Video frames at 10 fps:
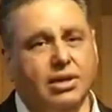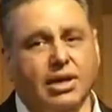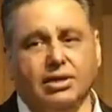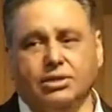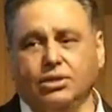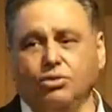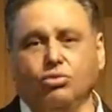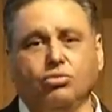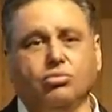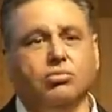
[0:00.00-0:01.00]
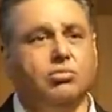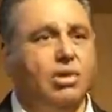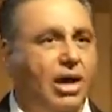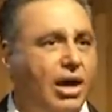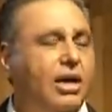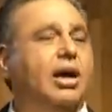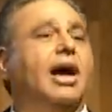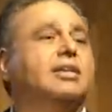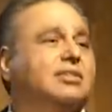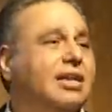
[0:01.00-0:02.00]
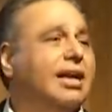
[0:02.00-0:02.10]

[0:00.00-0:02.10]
and do ask